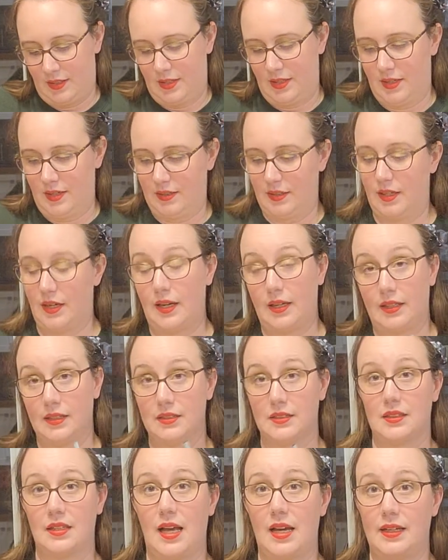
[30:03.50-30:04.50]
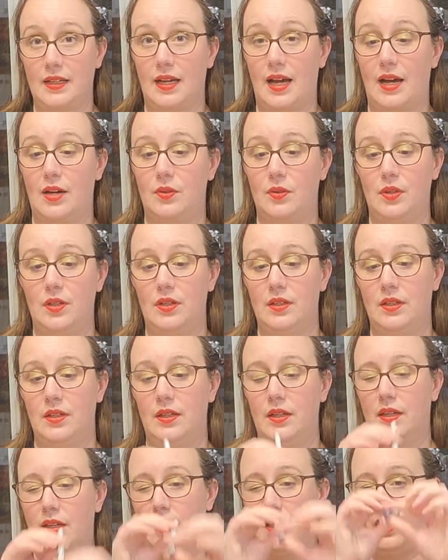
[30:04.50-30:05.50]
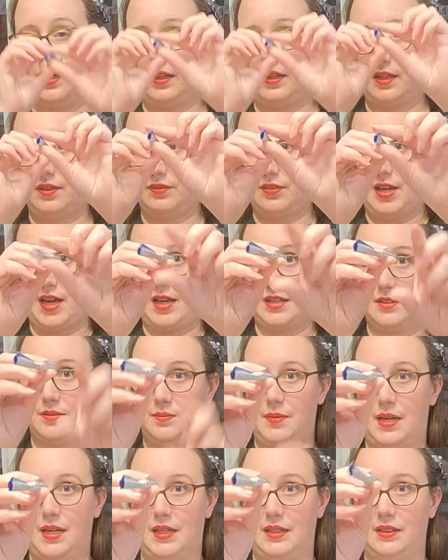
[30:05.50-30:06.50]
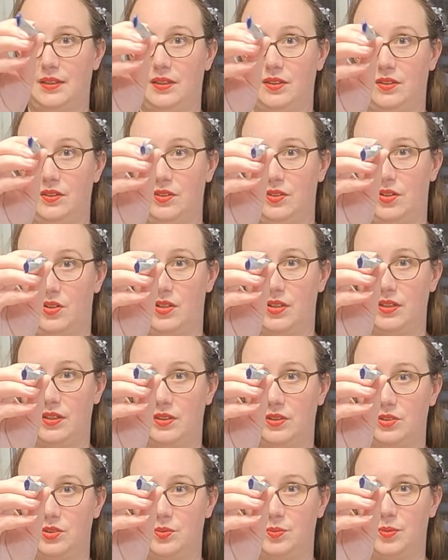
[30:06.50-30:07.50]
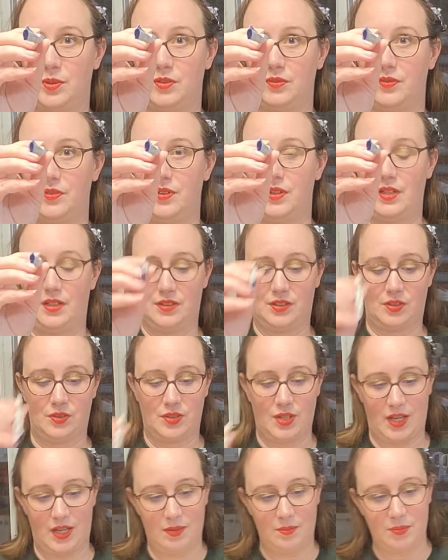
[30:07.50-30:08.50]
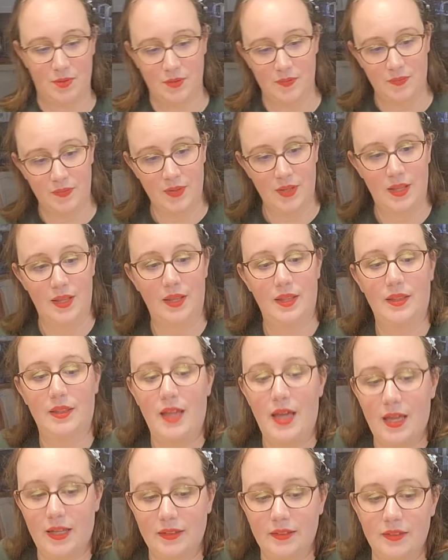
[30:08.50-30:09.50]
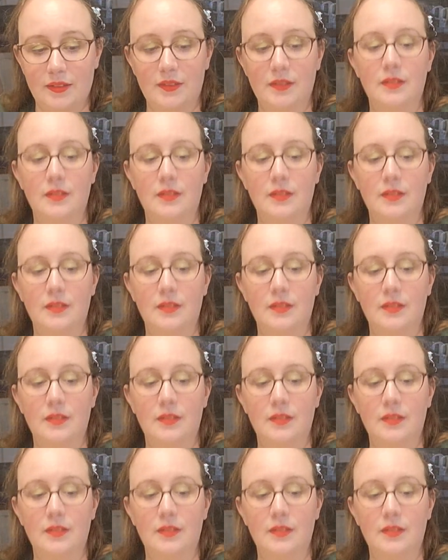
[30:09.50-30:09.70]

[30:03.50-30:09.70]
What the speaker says: And then I can slide it out, and I've got my long loop of narrow tape. Then